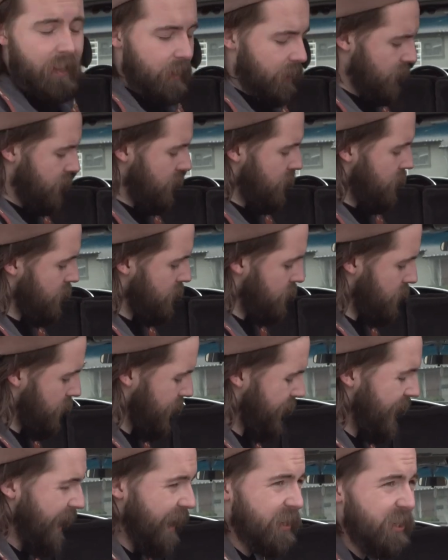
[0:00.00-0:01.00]
and I
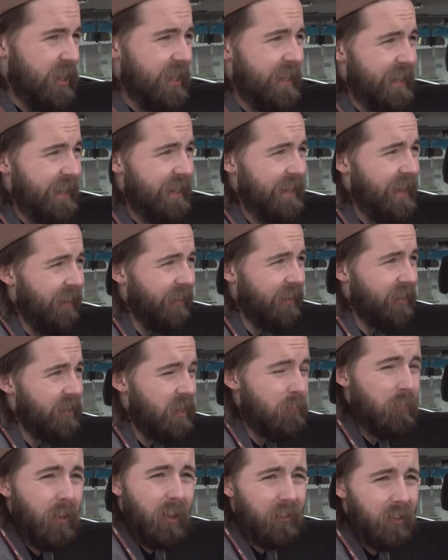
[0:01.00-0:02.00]
actually did cut the
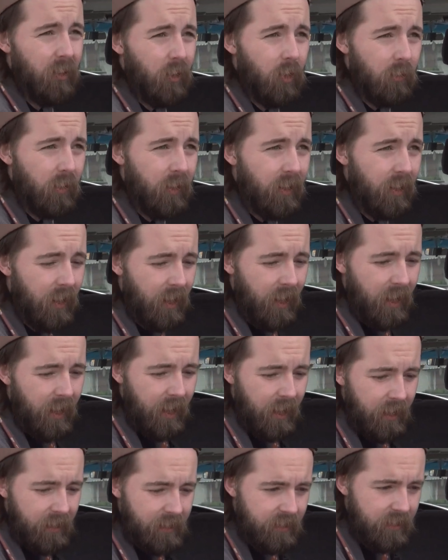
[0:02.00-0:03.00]
seatbelts out of it.
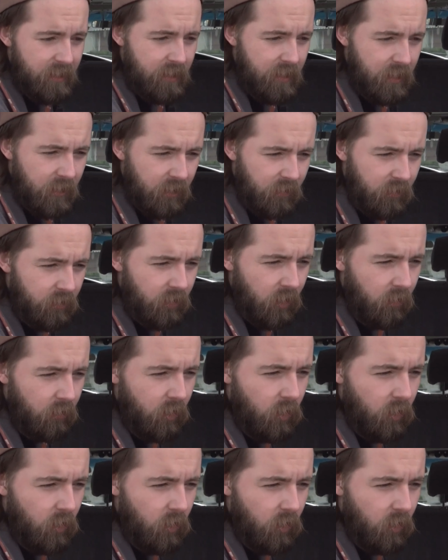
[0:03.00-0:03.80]
I still don't